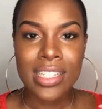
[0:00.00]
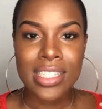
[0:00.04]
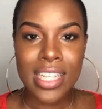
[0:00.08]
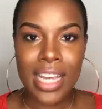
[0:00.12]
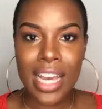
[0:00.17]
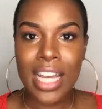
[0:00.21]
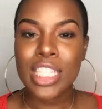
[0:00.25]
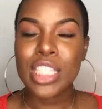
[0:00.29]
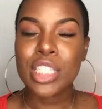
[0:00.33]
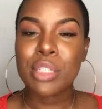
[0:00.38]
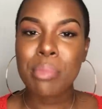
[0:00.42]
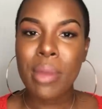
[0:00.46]

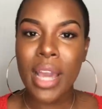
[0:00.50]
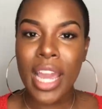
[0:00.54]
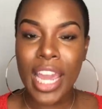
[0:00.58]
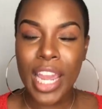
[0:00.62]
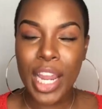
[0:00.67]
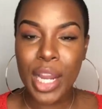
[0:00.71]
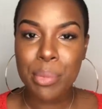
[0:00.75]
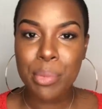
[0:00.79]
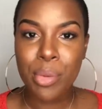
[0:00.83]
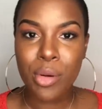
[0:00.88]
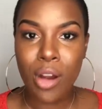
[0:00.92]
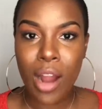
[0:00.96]
test my
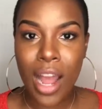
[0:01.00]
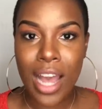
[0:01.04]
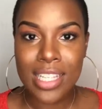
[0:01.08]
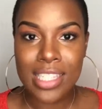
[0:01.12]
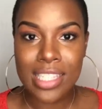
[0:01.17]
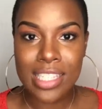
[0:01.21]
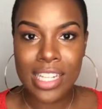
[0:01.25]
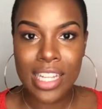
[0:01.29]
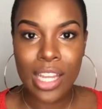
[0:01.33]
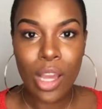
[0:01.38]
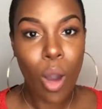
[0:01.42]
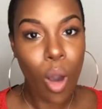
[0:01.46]
hair
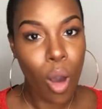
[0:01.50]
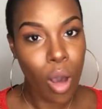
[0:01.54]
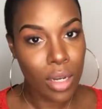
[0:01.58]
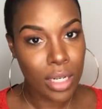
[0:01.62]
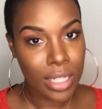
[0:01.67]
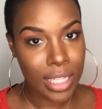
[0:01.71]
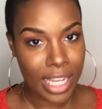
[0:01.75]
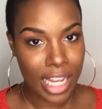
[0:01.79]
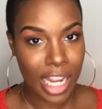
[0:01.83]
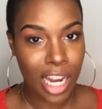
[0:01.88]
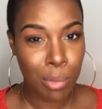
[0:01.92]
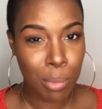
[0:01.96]
porosity
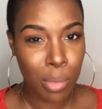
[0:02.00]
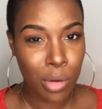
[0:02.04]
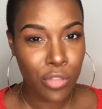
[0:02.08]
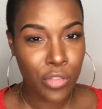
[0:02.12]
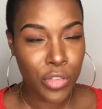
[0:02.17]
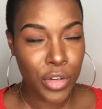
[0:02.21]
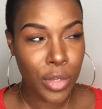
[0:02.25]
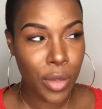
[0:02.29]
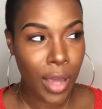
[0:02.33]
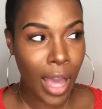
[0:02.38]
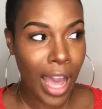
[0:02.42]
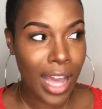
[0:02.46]
on camera
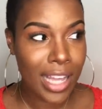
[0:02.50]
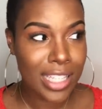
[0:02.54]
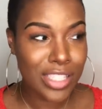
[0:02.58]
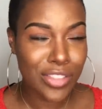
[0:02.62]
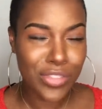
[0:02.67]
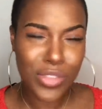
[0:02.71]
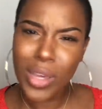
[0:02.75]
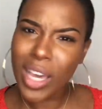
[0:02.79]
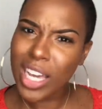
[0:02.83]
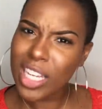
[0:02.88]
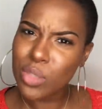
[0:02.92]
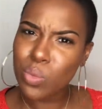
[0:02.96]
for you guys.
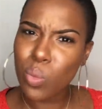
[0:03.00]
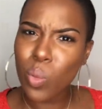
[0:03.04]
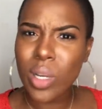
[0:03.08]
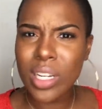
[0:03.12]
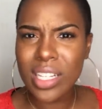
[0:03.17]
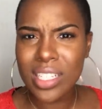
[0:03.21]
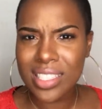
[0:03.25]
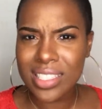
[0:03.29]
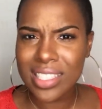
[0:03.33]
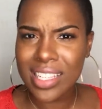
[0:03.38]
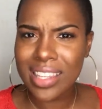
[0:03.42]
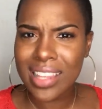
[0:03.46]
If you guys want
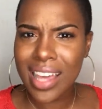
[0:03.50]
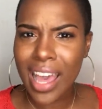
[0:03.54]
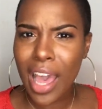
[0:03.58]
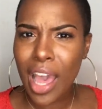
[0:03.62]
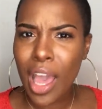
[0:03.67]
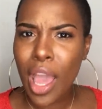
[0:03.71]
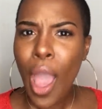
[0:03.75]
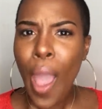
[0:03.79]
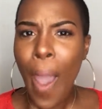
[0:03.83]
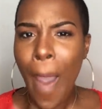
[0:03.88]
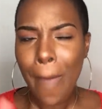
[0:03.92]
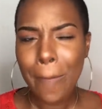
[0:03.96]
to see
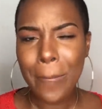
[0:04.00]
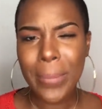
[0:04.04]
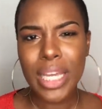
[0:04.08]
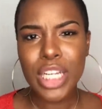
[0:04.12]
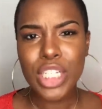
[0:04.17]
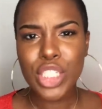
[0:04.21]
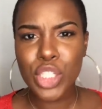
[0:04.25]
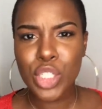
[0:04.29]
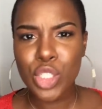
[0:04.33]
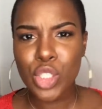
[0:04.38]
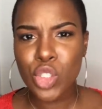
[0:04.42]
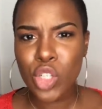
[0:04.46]
that,
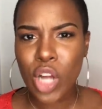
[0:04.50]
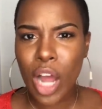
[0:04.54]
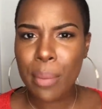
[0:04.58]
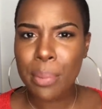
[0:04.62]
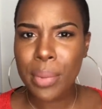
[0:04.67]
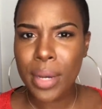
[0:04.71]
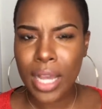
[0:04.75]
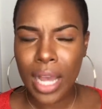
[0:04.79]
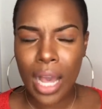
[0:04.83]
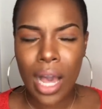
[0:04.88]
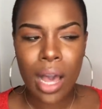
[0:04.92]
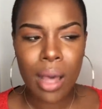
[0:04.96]
make sure you
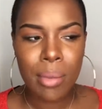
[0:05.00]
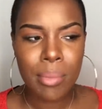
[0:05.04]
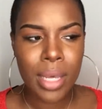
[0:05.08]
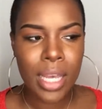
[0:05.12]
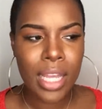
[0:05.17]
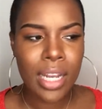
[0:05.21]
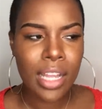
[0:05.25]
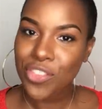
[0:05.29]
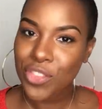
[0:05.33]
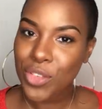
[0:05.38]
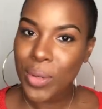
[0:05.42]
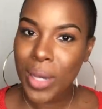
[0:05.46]
drop a
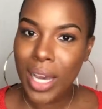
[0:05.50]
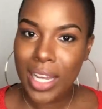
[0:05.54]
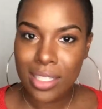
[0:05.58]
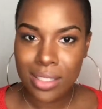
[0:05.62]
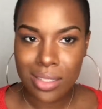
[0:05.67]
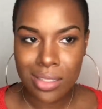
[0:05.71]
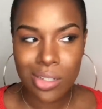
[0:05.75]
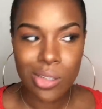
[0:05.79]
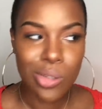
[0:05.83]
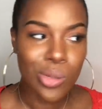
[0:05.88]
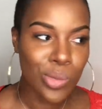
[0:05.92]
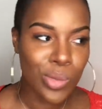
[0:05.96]
comment. If you
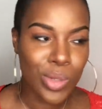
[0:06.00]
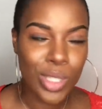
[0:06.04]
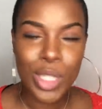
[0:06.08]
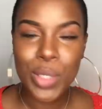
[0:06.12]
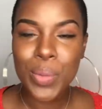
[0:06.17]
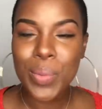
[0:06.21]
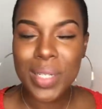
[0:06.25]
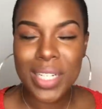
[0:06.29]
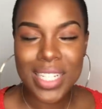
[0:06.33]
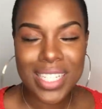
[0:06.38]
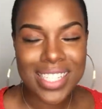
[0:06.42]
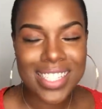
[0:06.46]
guys don't
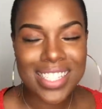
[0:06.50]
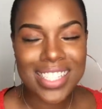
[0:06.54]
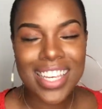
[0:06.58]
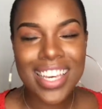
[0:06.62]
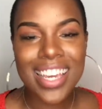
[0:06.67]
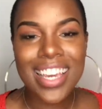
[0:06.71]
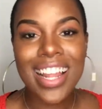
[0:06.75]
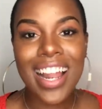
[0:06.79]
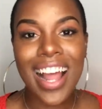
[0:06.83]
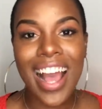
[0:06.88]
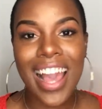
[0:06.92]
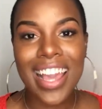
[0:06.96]
really want to see
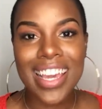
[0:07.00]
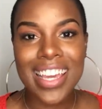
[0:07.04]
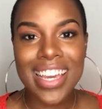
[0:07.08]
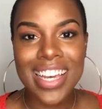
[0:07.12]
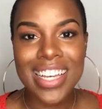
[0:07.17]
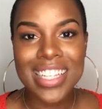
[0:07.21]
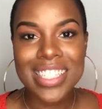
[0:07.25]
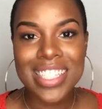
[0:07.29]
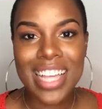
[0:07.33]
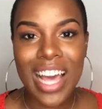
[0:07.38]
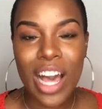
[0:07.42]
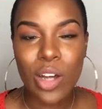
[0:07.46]
it, I
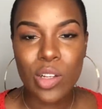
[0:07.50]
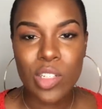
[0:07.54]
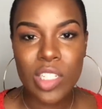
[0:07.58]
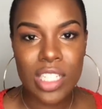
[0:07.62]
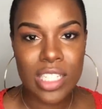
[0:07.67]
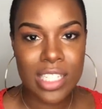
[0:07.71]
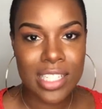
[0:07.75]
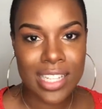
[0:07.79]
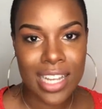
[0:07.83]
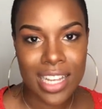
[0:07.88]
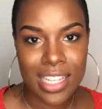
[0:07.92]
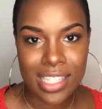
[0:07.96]
guess I'll
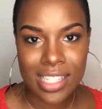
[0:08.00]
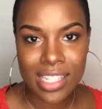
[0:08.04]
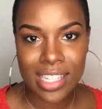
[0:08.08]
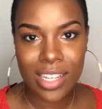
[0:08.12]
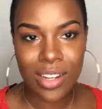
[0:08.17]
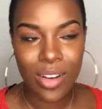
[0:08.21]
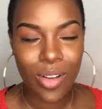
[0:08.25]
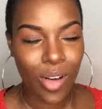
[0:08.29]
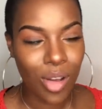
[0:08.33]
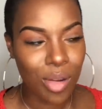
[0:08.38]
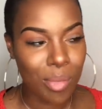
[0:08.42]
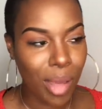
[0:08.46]
just test
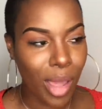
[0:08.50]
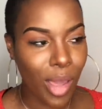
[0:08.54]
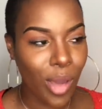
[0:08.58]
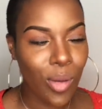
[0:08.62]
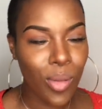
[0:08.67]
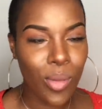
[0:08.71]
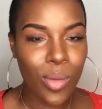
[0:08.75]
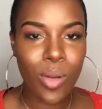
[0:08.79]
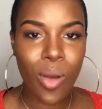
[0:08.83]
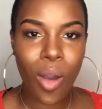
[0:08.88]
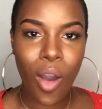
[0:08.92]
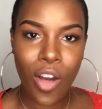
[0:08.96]
it on my
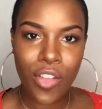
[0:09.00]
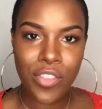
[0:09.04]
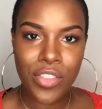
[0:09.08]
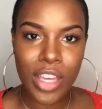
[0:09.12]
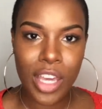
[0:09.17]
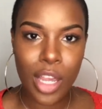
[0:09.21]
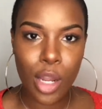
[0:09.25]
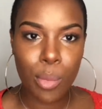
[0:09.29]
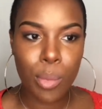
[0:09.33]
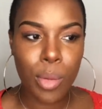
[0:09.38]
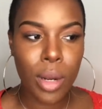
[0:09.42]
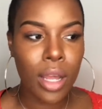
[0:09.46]
own off
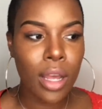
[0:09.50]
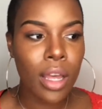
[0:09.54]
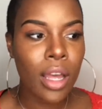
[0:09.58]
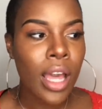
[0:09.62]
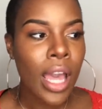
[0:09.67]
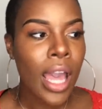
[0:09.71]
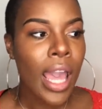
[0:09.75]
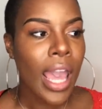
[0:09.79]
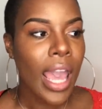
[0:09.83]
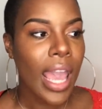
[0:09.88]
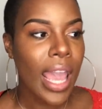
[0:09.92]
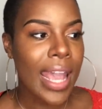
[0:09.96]
camera
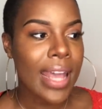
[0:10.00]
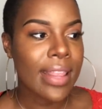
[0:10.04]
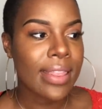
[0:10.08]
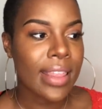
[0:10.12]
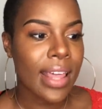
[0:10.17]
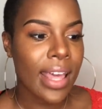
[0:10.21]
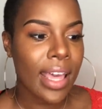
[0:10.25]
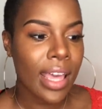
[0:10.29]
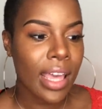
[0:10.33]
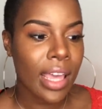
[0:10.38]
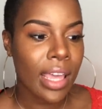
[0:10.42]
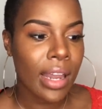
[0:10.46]
and
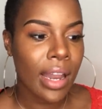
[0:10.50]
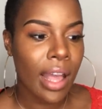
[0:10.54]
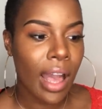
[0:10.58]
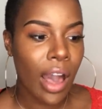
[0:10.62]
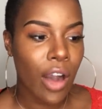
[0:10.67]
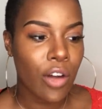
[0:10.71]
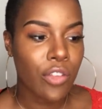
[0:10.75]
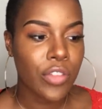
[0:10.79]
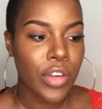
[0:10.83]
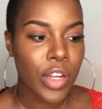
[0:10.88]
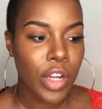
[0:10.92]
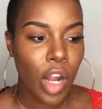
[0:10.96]
then
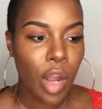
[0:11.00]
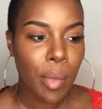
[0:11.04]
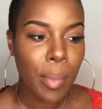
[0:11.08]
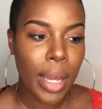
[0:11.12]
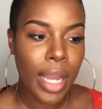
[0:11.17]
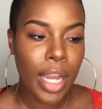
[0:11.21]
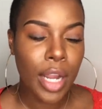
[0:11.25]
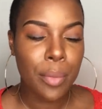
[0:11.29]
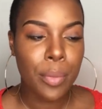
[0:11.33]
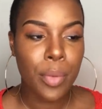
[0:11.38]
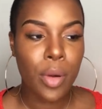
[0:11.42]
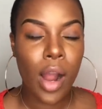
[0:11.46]
I'll figure out my
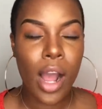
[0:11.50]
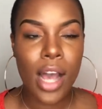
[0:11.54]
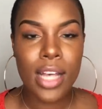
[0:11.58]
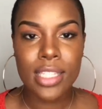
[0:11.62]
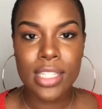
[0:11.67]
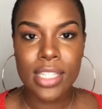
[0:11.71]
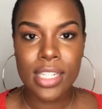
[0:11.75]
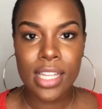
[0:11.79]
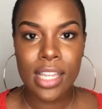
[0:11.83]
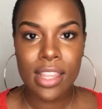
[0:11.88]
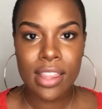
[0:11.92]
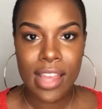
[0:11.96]
hair
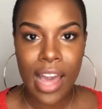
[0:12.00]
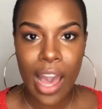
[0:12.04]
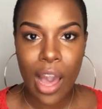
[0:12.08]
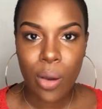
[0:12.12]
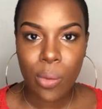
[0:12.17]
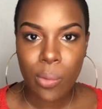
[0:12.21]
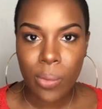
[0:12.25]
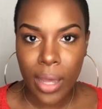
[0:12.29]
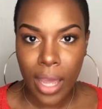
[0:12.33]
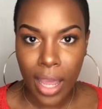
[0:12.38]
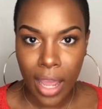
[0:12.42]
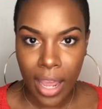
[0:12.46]
porosity
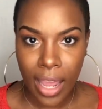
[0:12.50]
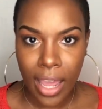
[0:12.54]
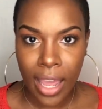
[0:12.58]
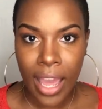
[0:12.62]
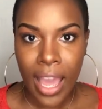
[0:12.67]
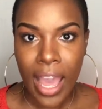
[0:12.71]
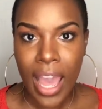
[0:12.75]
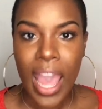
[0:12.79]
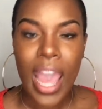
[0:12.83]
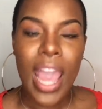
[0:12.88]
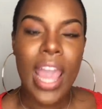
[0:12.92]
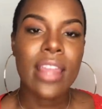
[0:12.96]
that
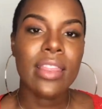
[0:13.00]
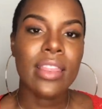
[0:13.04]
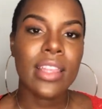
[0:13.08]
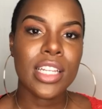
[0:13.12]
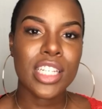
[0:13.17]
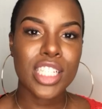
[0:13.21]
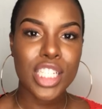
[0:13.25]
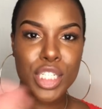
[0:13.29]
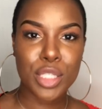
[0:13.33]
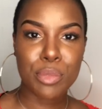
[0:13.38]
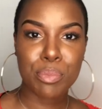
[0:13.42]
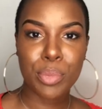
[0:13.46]
way and
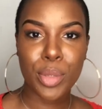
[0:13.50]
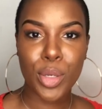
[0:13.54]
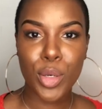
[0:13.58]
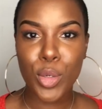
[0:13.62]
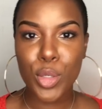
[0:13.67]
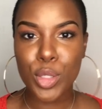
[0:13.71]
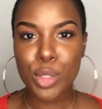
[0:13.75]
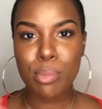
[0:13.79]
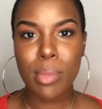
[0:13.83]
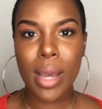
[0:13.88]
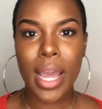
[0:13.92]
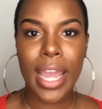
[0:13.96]
then just
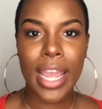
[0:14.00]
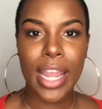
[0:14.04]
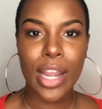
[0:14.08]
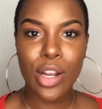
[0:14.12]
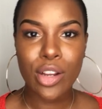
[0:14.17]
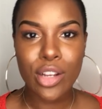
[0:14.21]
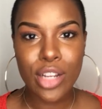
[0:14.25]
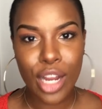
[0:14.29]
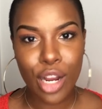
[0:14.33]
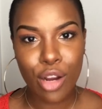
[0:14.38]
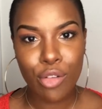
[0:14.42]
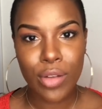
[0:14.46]
build my
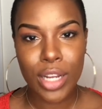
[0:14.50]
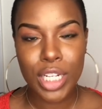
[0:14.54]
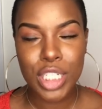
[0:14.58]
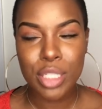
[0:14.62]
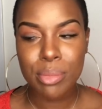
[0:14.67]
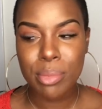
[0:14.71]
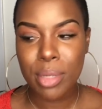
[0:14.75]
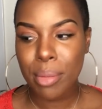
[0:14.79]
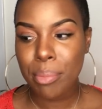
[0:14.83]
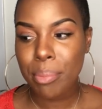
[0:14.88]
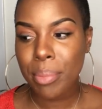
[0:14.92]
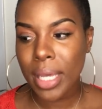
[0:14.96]
hair care
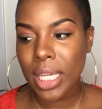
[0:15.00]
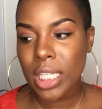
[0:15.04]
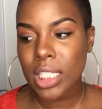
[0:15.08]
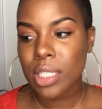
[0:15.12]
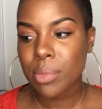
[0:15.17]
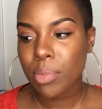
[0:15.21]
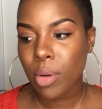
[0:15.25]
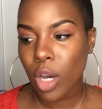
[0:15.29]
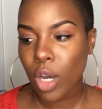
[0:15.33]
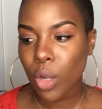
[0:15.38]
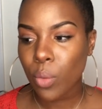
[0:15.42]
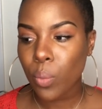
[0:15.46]
regimen based
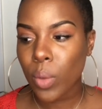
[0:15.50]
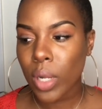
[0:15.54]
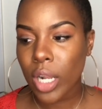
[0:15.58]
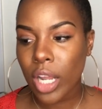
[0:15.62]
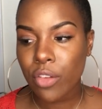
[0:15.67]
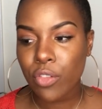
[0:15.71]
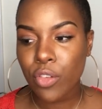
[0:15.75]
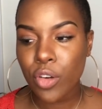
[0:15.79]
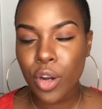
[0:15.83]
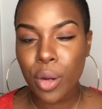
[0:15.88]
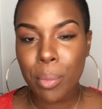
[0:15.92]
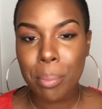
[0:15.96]
upon
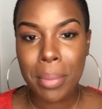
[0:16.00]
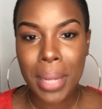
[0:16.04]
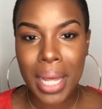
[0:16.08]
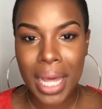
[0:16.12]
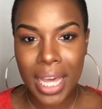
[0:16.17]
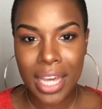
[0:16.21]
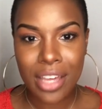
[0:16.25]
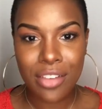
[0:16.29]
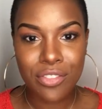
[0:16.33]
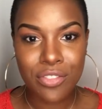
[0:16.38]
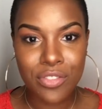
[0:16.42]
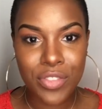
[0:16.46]
whatever
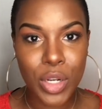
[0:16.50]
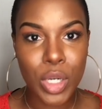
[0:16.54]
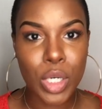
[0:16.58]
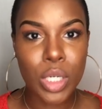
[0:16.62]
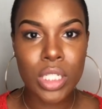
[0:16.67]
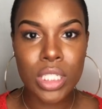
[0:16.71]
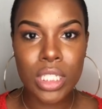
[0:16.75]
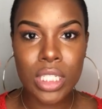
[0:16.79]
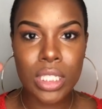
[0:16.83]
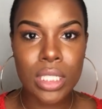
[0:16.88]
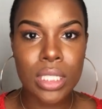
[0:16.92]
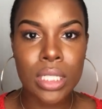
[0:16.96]
my
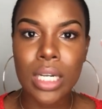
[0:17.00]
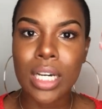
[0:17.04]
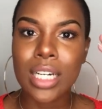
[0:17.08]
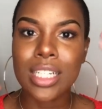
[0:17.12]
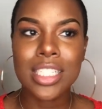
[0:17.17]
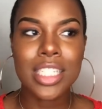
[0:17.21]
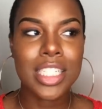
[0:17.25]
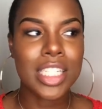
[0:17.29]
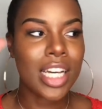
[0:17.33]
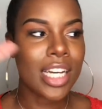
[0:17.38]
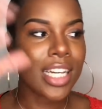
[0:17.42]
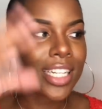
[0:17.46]
virgin,
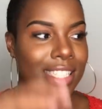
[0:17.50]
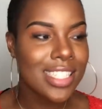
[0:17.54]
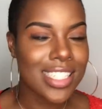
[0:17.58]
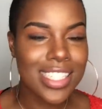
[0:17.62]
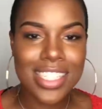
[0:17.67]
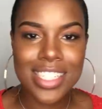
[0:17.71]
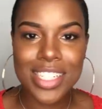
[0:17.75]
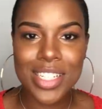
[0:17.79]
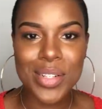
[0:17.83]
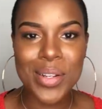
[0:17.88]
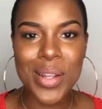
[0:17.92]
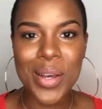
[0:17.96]

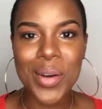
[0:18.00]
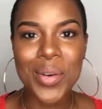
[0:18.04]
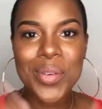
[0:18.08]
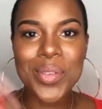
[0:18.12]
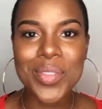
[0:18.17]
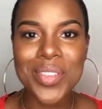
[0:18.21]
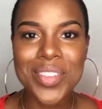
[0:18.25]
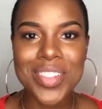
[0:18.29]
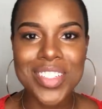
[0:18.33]
untouched, you know,